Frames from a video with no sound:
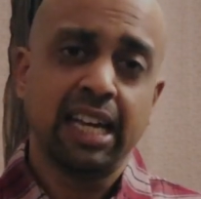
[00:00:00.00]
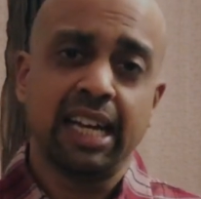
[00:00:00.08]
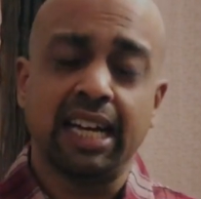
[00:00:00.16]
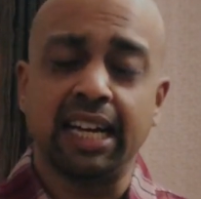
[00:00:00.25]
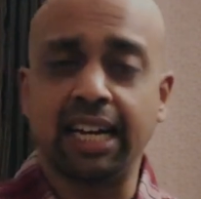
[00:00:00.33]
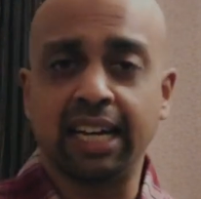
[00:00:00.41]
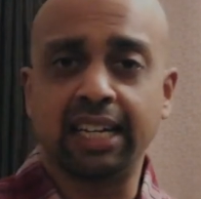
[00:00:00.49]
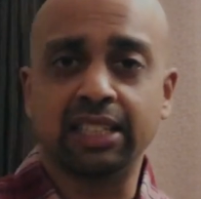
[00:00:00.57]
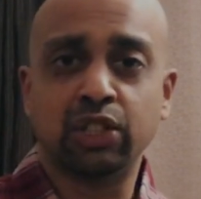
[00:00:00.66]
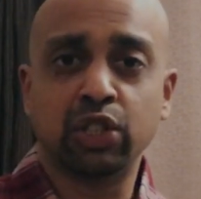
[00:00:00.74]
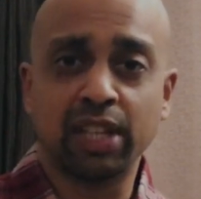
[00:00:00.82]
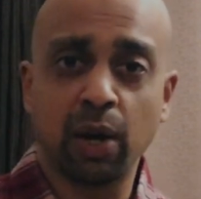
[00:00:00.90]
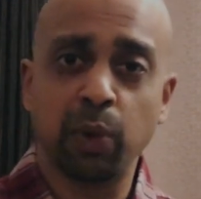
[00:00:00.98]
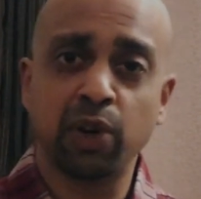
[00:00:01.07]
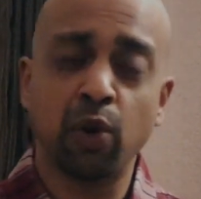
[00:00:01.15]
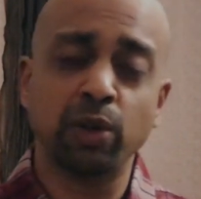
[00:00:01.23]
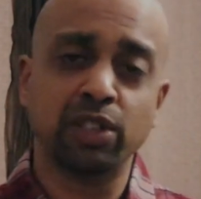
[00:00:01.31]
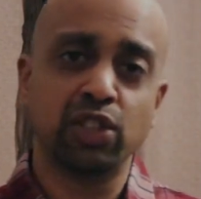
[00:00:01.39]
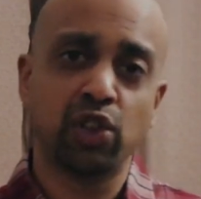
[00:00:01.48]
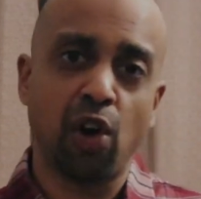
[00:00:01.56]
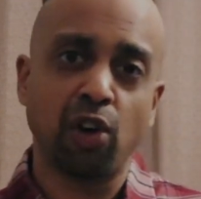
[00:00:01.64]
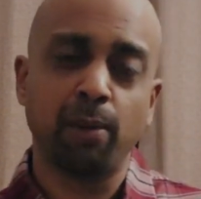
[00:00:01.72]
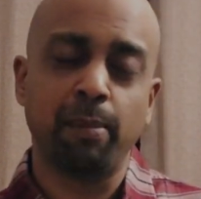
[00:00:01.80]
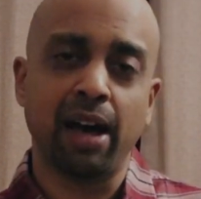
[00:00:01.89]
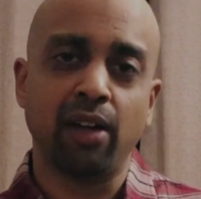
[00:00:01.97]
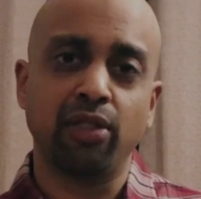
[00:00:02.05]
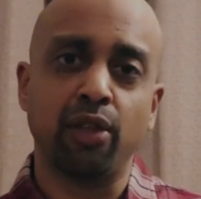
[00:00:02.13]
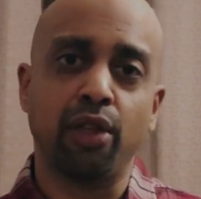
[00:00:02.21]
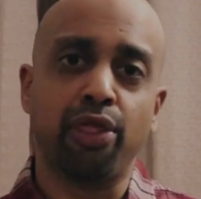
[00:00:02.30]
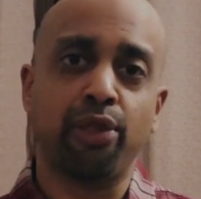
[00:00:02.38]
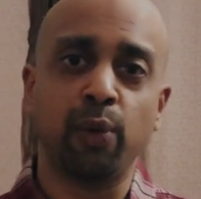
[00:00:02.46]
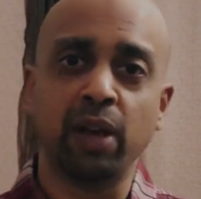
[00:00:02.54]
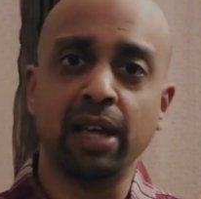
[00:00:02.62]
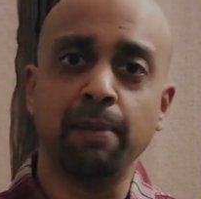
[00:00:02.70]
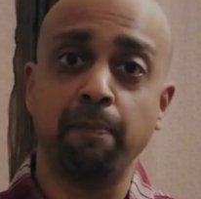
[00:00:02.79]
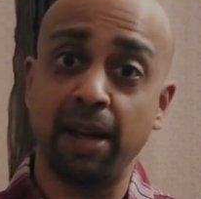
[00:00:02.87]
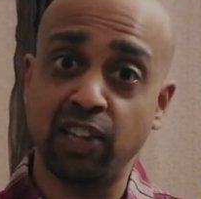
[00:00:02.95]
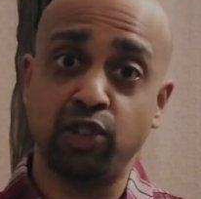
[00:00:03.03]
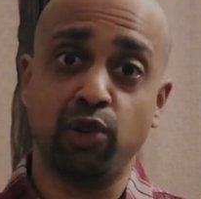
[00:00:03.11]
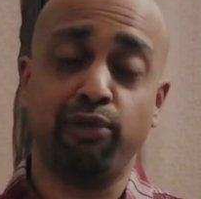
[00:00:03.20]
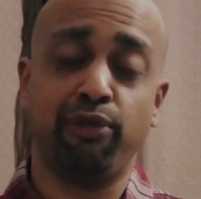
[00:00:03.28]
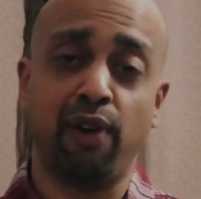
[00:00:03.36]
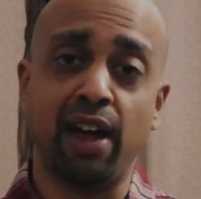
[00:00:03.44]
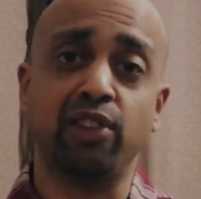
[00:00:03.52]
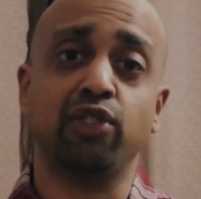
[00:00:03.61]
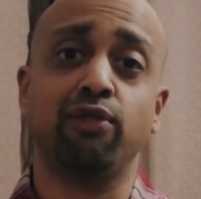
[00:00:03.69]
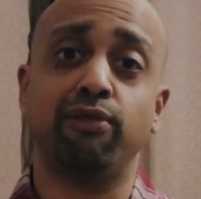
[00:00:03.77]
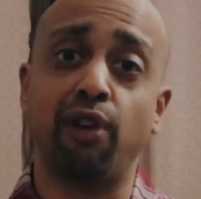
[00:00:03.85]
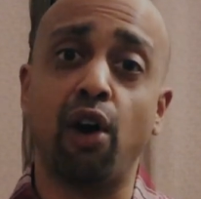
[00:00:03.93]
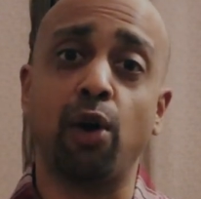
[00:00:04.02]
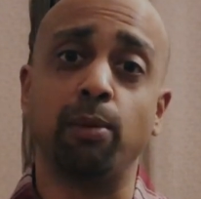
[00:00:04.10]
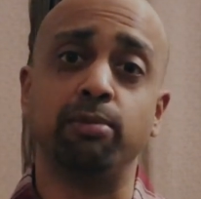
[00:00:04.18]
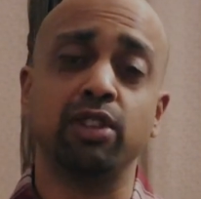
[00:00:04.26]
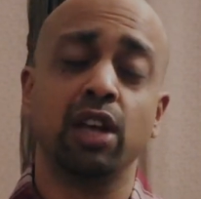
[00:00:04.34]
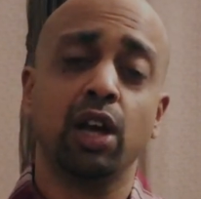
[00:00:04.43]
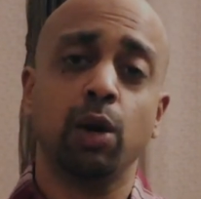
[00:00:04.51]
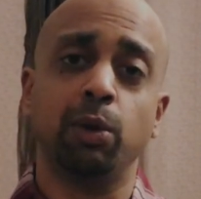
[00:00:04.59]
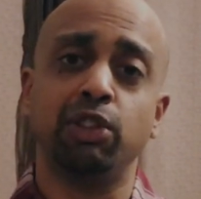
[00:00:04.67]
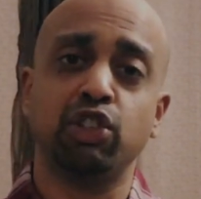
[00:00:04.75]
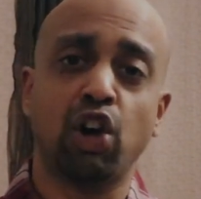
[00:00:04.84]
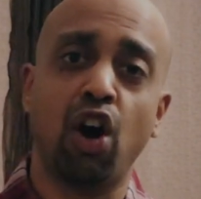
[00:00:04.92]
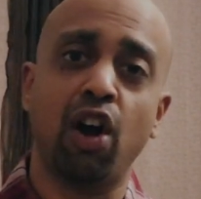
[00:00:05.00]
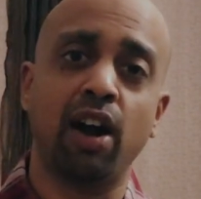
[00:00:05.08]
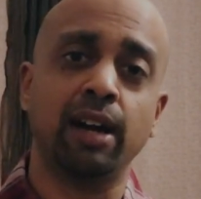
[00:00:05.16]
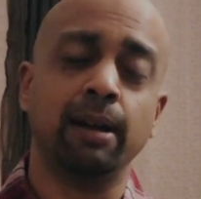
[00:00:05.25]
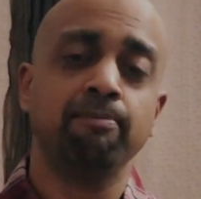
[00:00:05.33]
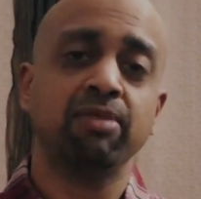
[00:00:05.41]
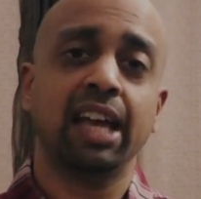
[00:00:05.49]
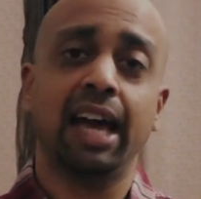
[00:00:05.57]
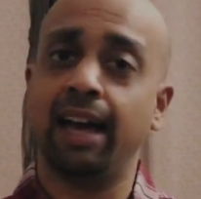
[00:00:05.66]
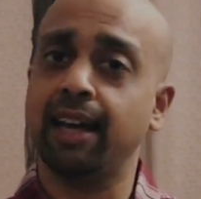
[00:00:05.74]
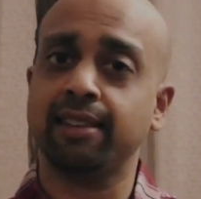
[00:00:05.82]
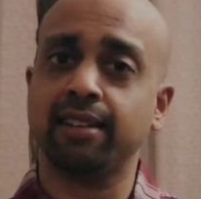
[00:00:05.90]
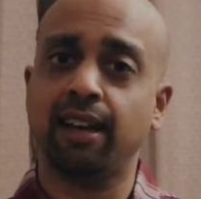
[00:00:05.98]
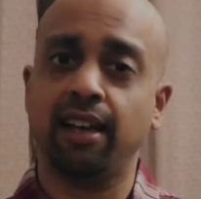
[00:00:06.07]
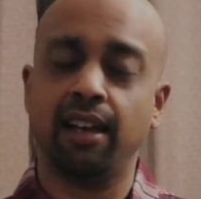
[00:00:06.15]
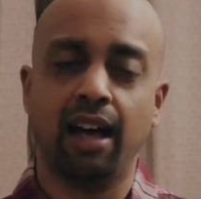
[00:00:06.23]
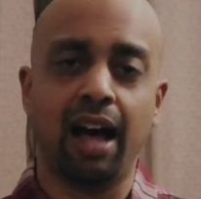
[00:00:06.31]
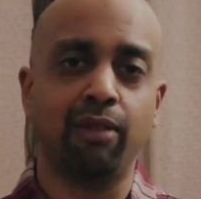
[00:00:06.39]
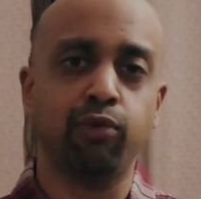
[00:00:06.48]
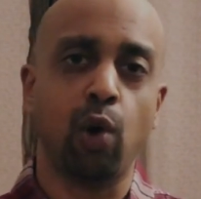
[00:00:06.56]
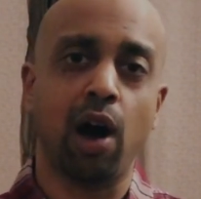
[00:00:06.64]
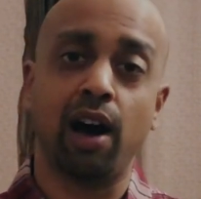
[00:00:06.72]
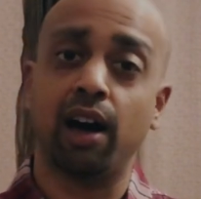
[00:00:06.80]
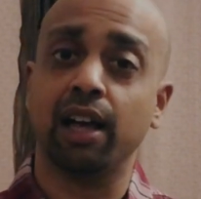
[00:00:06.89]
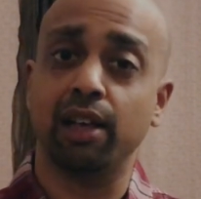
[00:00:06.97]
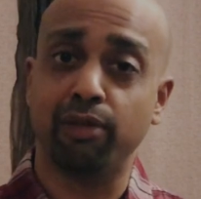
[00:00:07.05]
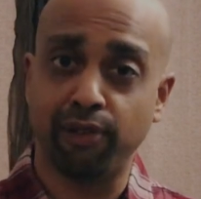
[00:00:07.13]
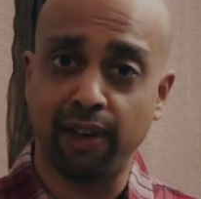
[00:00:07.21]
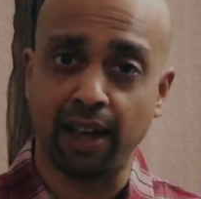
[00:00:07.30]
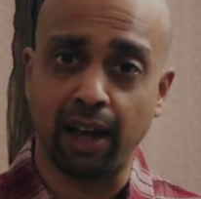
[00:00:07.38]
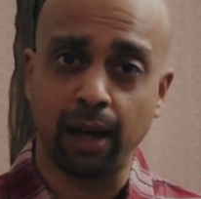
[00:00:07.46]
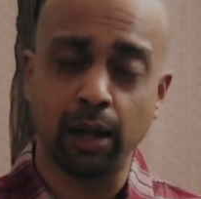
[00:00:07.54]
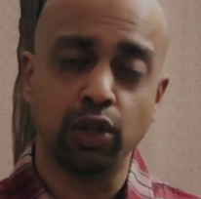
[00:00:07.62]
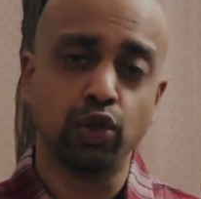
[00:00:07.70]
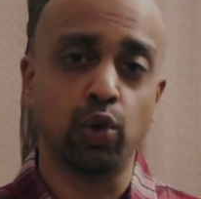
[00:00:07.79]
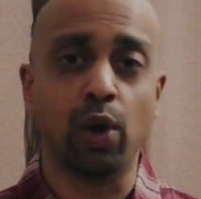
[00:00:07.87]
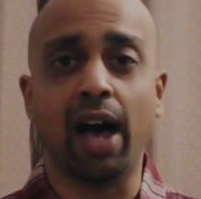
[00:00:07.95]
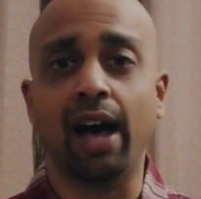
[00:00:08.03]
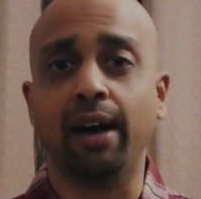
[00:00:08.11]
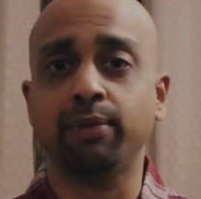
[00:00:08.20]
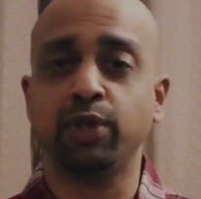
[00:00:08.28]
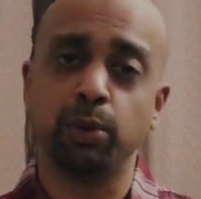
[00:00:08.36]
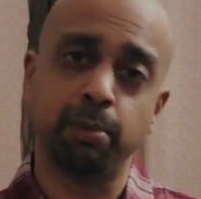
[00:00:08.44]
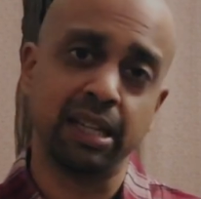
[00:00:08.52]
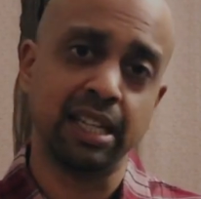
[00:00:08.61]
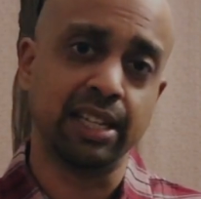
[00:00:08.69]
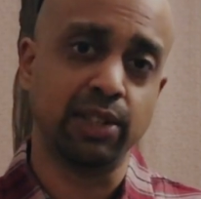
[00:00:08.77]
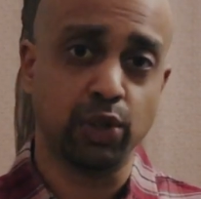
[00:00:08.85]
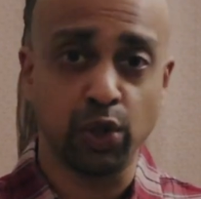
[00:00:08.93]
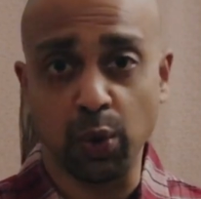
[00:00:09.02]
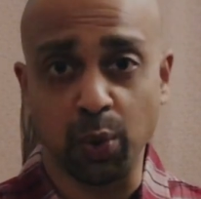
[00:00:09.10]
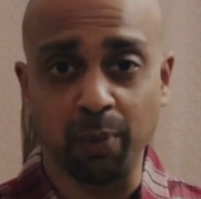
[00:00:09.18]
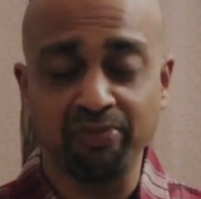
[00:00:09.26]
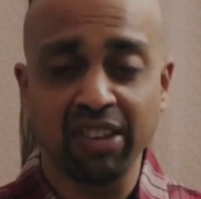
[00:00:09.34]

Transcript: Today we're going to talk about the three major French verbs, which are être, avoir et faire, to have, to be, to do.